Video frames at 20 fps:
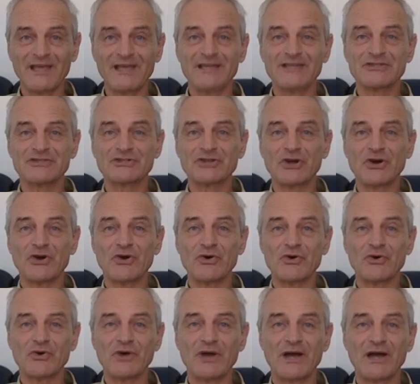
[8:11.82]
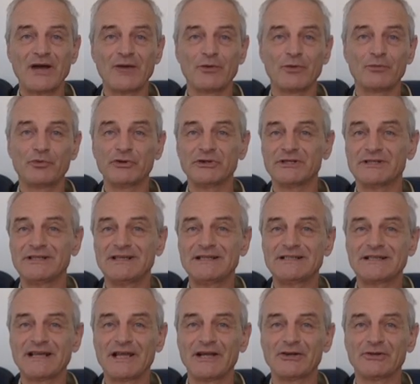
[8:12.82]
So I will put the
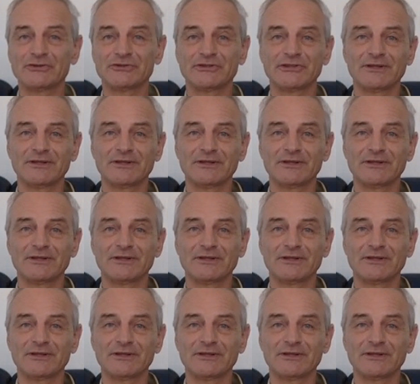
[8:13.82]
details,